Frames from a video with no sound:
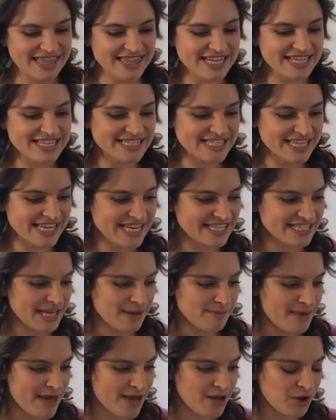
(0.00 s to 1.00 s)
This is a
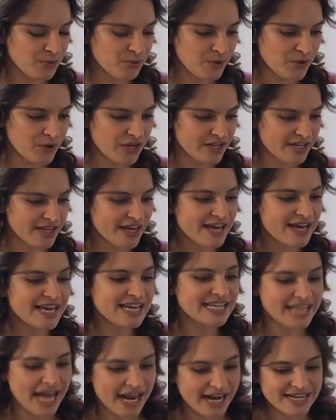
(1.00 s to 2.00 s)
mango wood
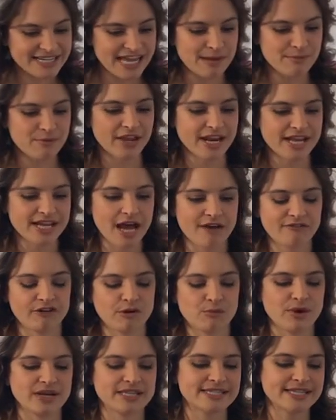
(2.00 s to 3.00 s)
dining table that I got
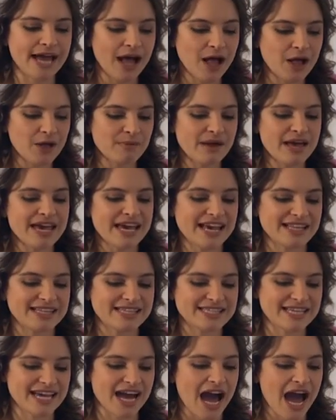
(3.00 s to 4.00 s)
from West Elm.
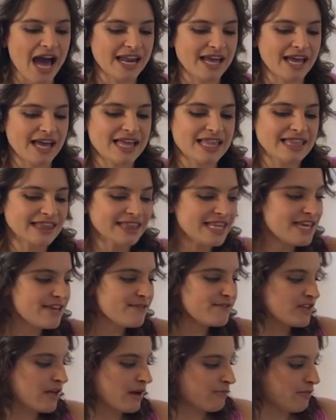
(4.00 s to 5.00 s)
It's got
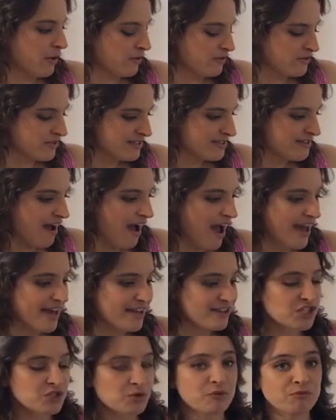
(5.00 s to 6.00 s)
leaves on both
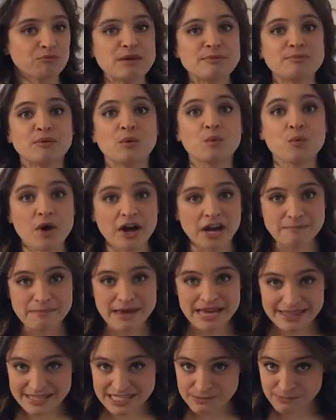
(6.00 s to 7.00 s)
sides, so if people want to
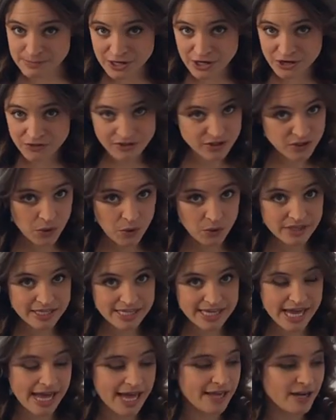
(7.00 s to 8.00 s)
make this bigger, they totally
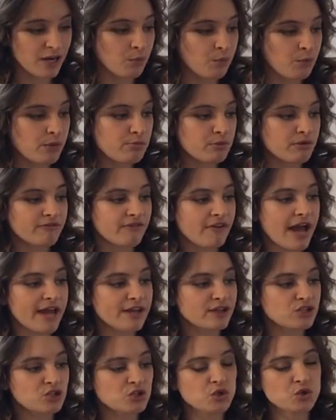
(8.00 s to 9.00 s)
can. We
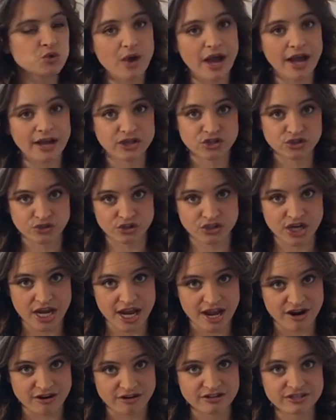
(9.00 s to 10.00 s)
provide 2 extra
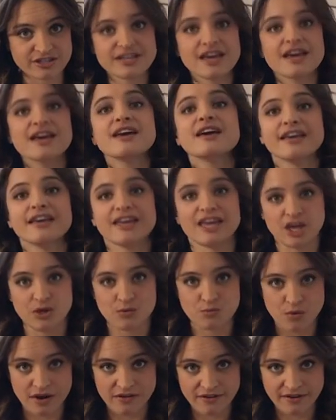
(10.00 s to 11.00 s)
chairs
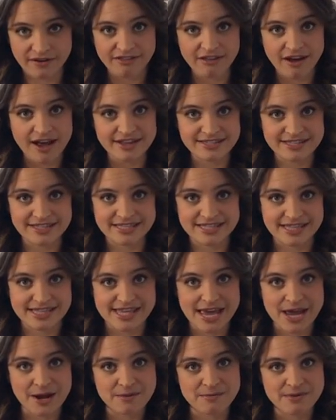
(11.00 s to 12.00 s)
in one of the closets in the
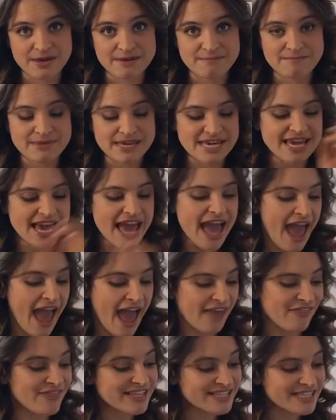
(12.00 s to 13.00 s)
Airbnb.
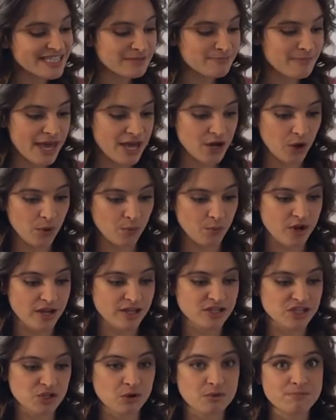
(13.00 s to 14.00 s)
And this is mango
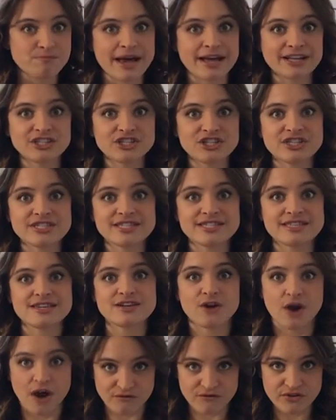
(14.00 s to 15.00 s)
wood, so it matches the
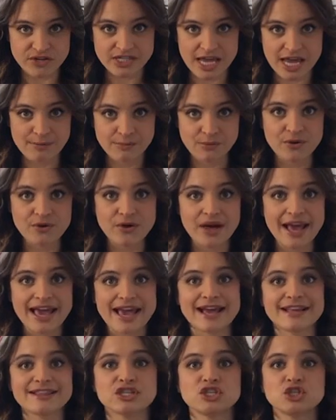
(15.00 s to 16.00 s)
coffee table
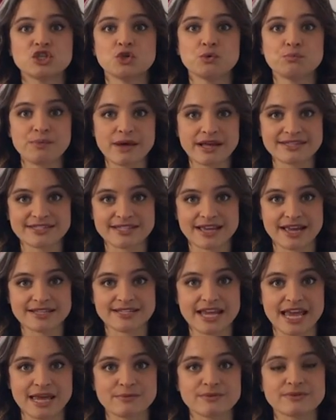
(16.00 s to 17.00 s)
and the 2 bedside
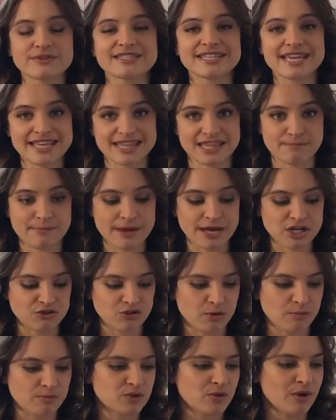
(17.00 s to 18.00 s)
tables in the
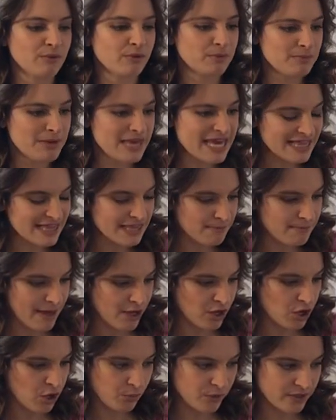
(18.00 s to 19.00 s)
bedroom. So I repeat the
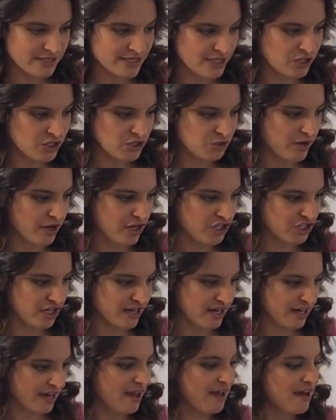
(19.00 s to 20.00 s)
mango wood
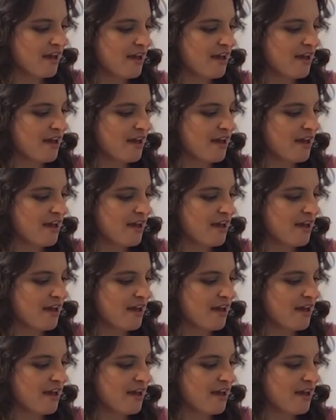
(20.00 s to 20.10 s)
situation.